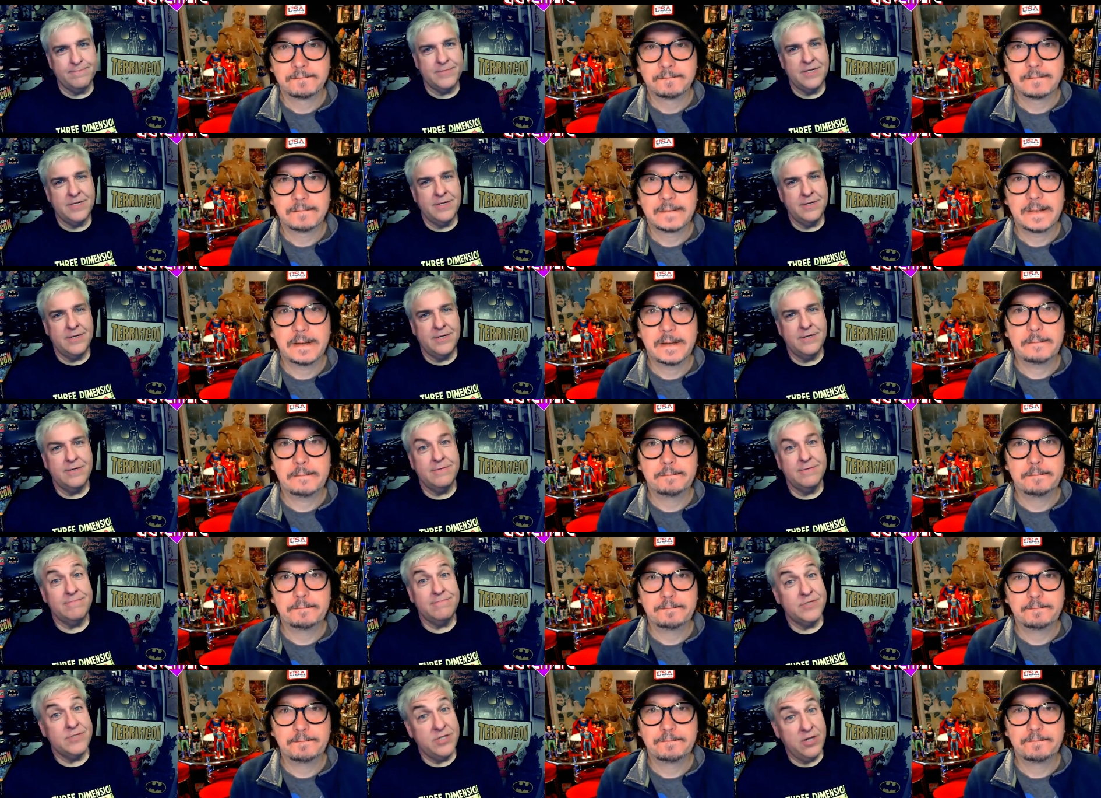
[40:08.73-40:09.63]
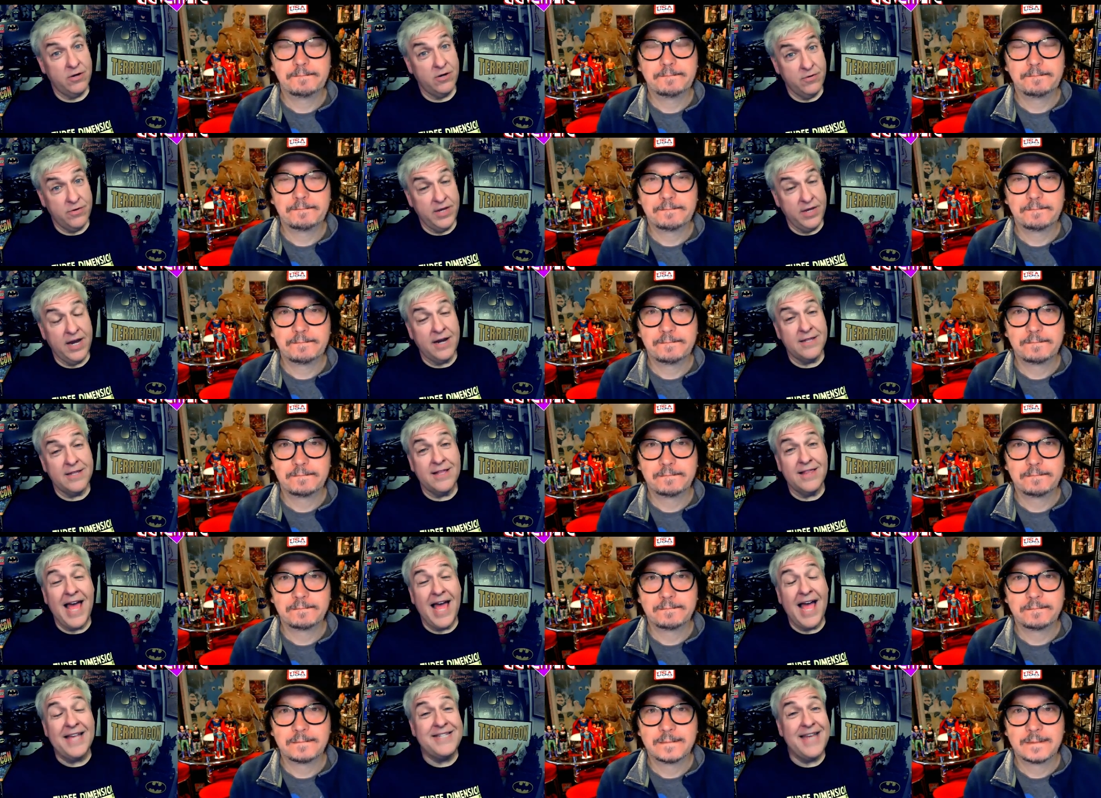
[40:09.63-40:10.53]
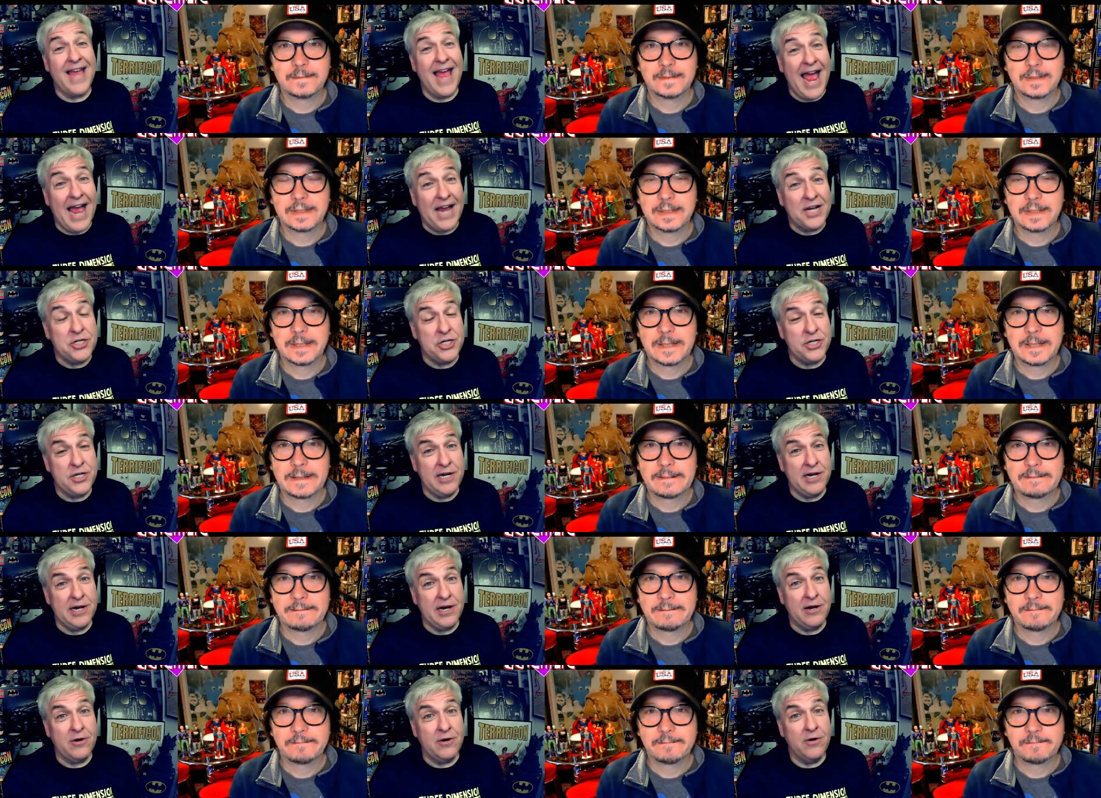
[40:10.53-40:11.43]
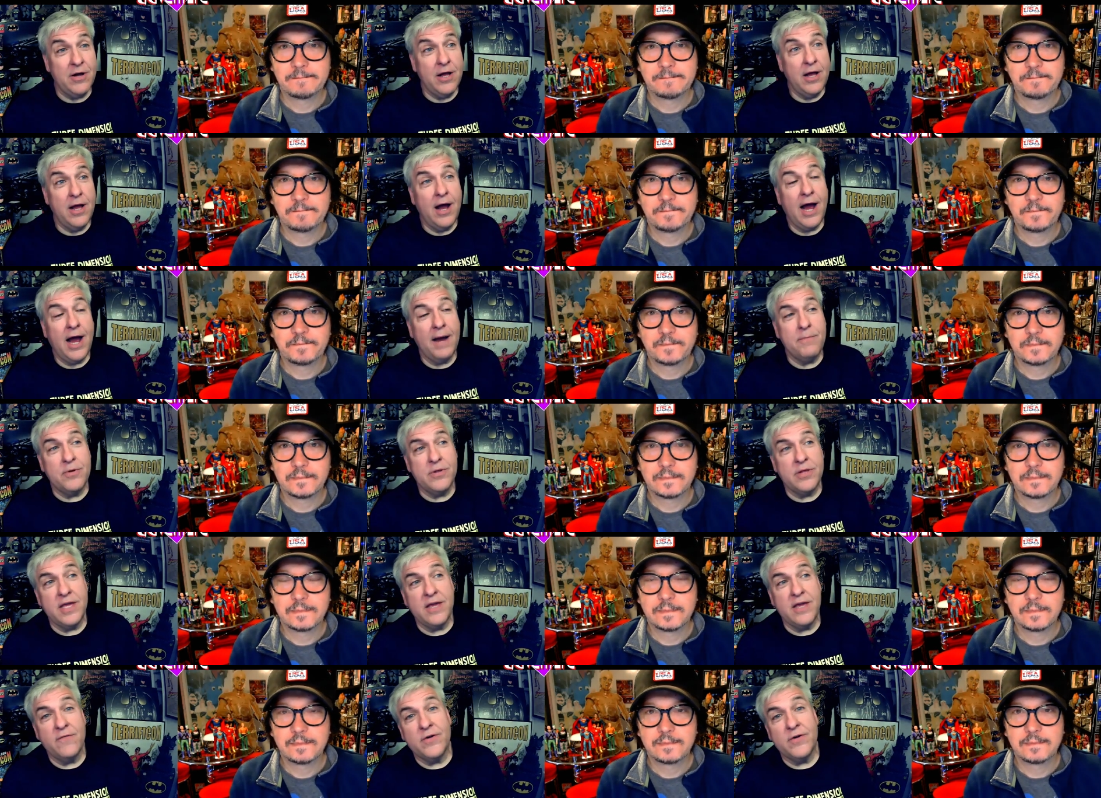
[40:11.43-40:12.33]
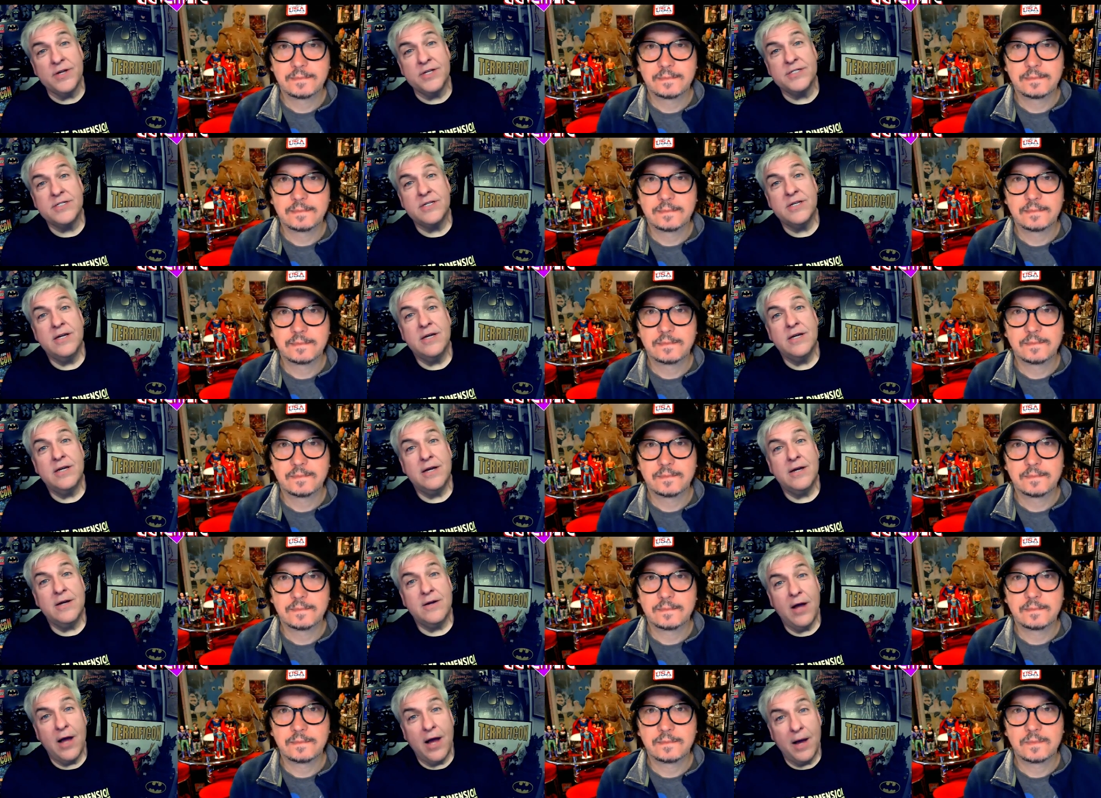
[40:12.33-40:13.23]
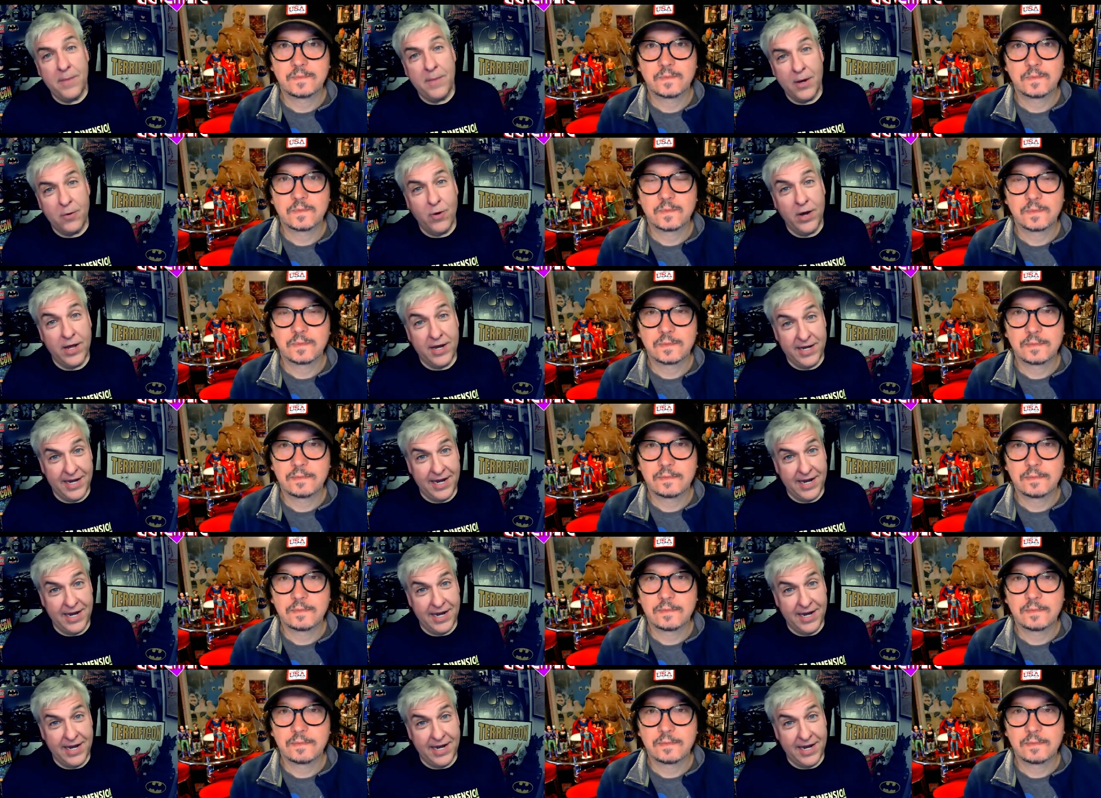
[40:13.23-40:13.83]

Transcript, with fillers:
Speaker 1: Yeah. So there, the Last Action Hero, I believe, was on my wedding